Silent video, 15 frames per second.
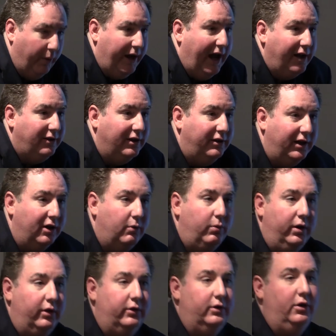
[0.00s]
We had to deal
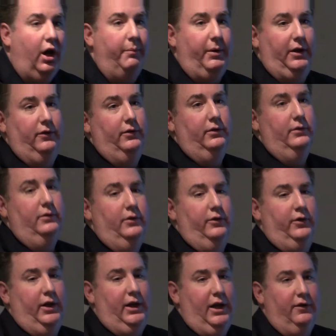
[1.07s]
with cubbies
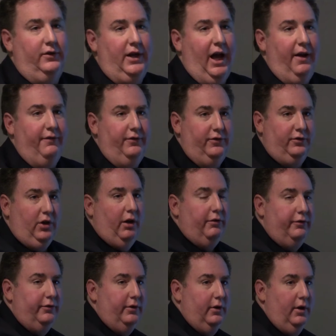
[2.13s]
because the kids got
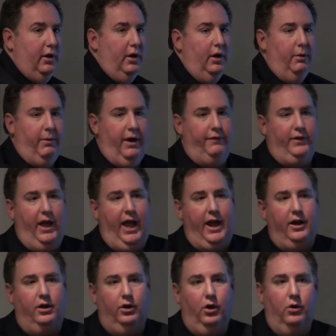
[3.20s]
stuff. We have to
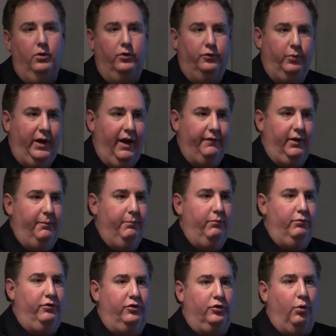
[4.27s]
hang clothes. We have to
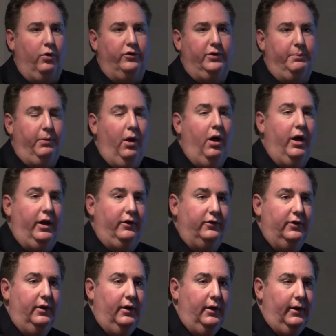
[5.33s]
store
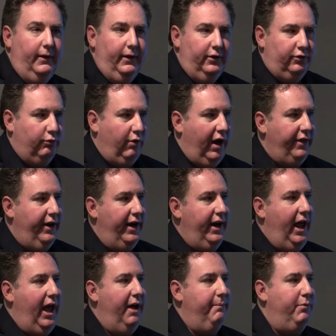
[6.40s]
supplies. So rather
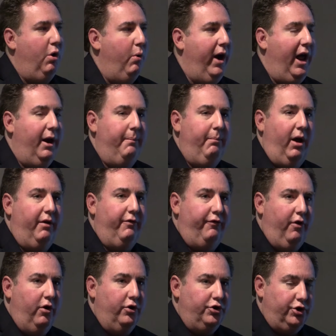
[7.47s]
than going out and buy
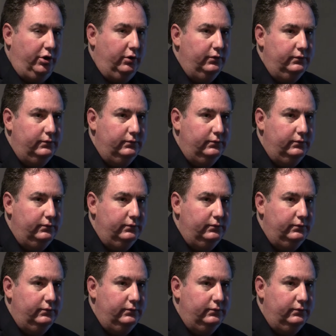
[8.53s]
furniture